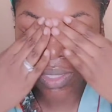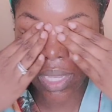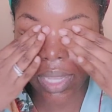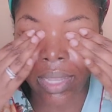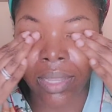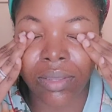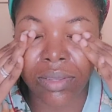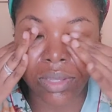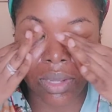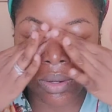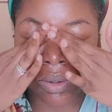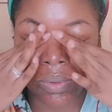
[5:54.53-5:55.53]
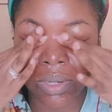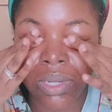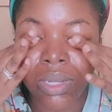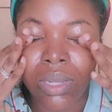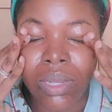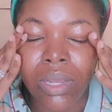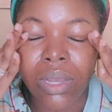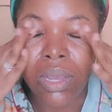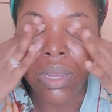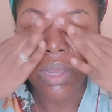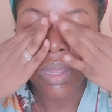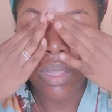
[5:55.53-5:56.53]
And so
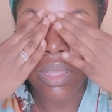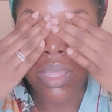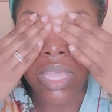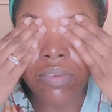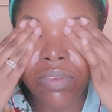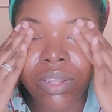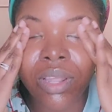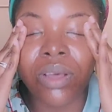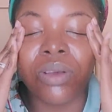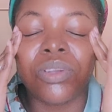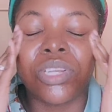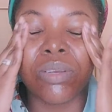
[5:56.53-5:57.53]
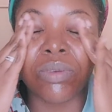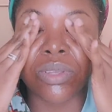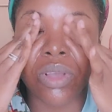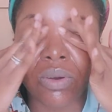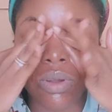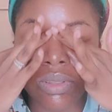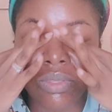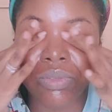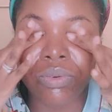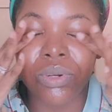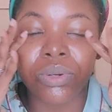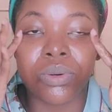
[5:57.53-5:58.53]
even though she was going
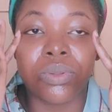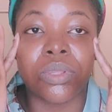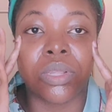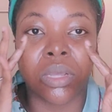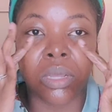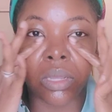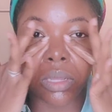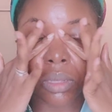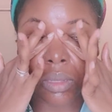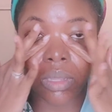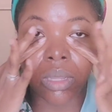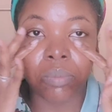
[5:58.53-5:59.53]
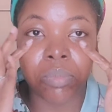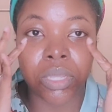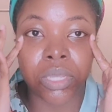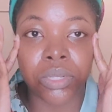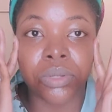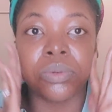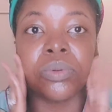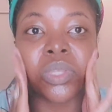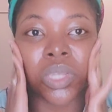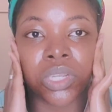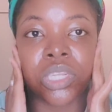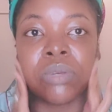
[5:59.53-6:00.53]
through the abuse
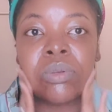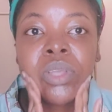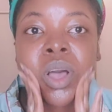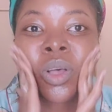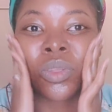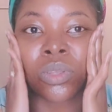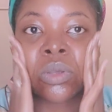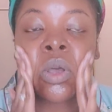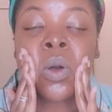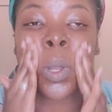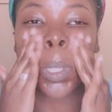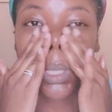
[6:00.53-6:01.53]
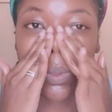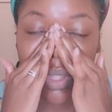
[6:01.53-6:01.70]
and she was also going through